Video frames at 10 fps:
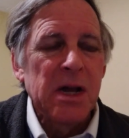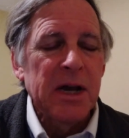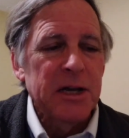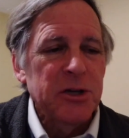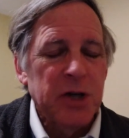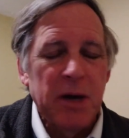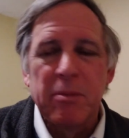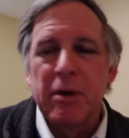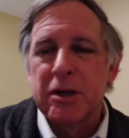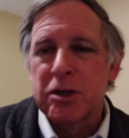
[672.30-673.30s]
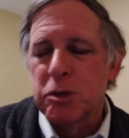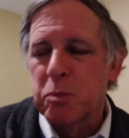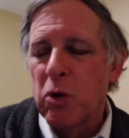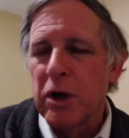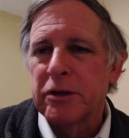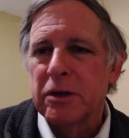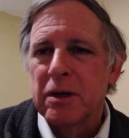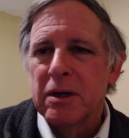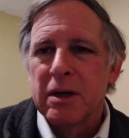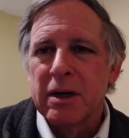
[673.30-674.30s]
Like I said, at this point,
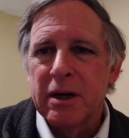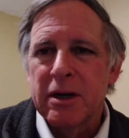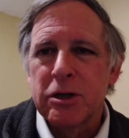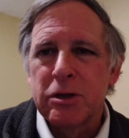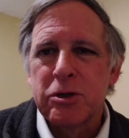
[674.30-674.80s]
I'm going